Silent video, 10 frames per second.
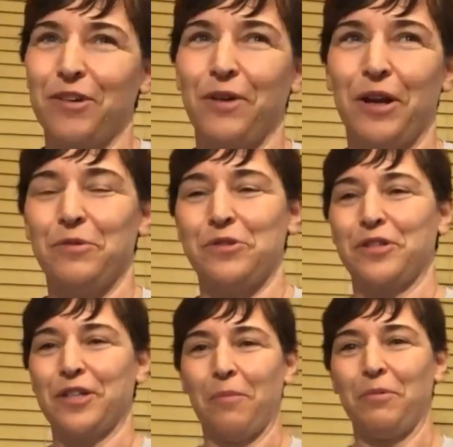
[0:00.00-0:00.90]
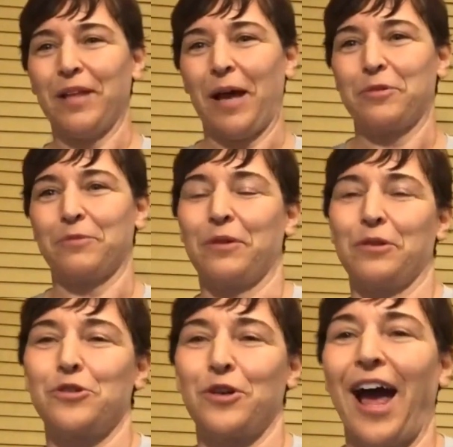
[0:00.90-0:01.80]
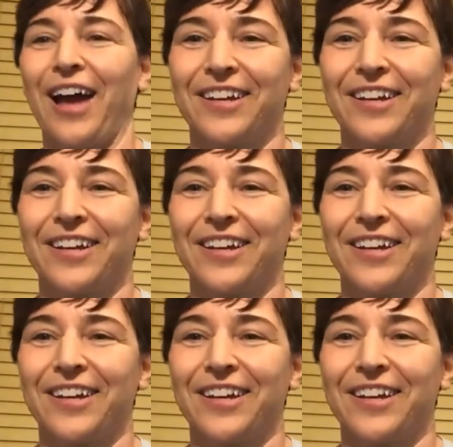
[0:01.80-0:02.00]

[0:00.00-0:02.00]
run was just a couple laps around a track.